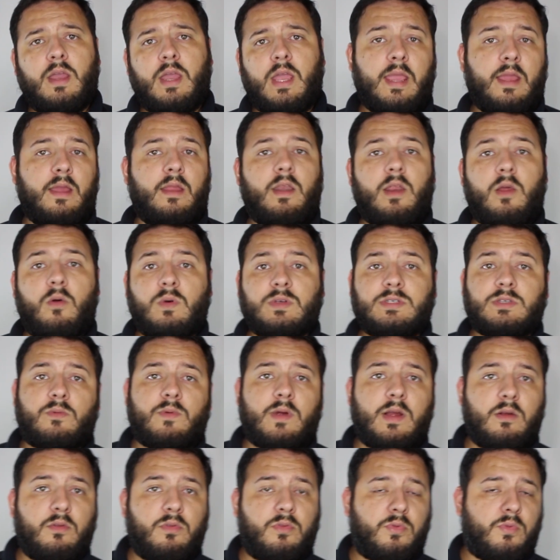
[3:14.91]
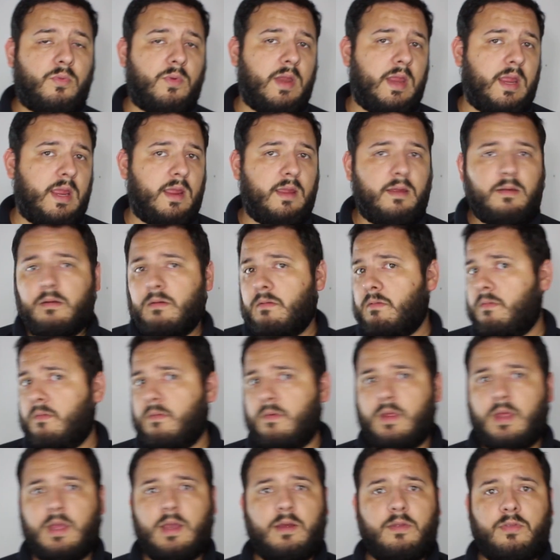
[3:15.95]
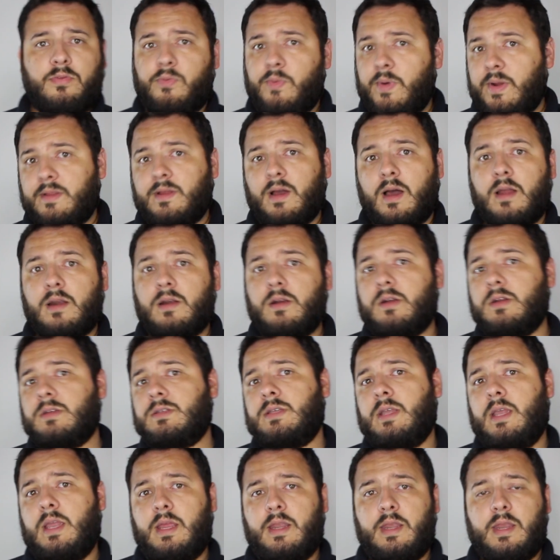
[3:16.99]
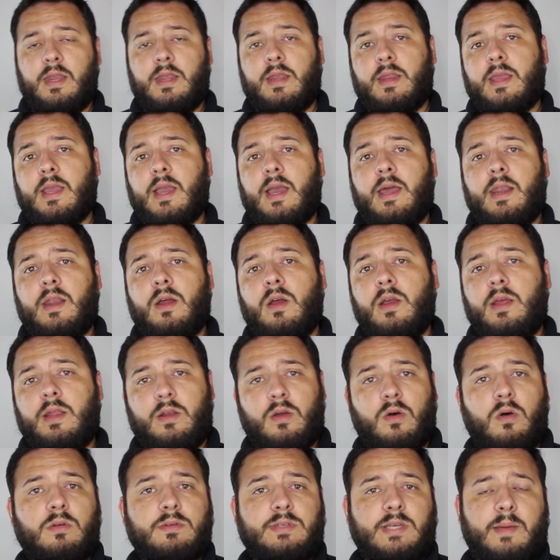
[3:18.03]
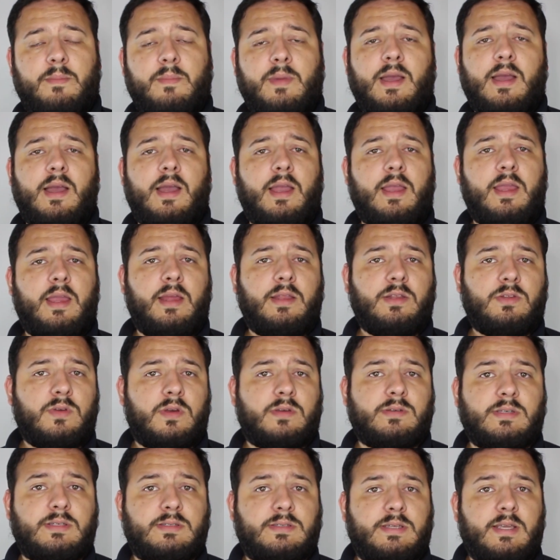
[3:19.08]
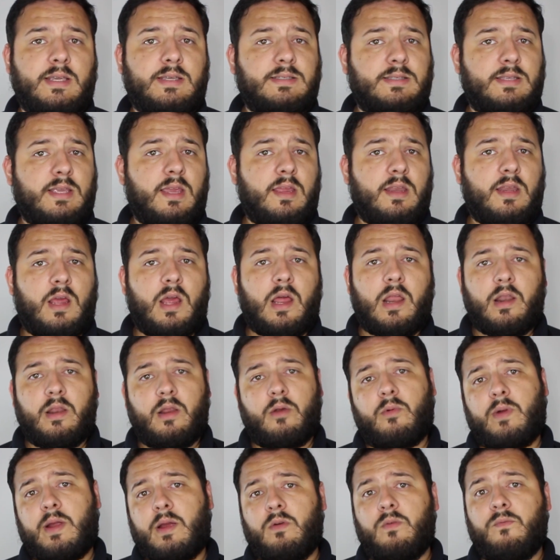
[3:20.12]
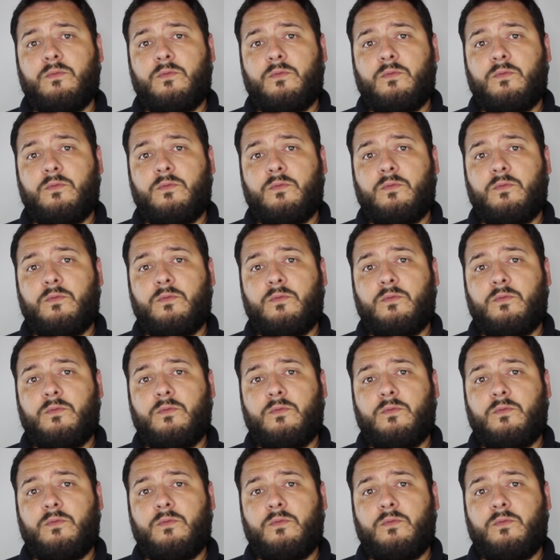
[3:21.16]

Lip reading: It was around $3, and it got an all-time high in 2016 at around